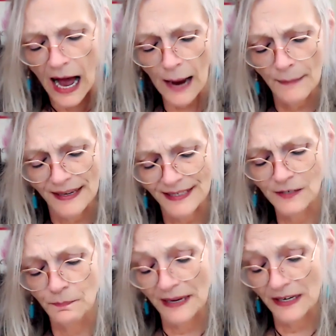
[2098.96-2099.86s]
I must
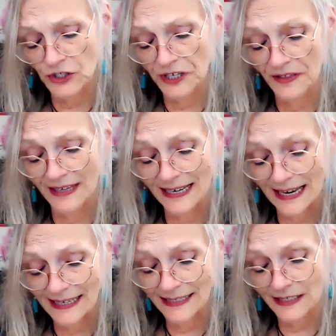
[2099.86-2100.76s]
mention the
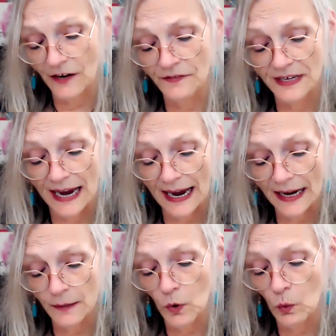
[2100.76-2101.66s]
case of the
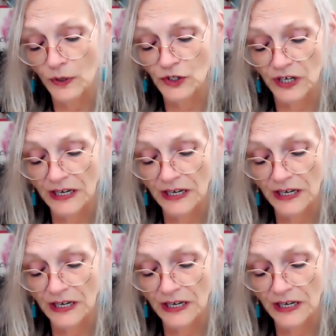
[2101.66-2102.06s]
animal which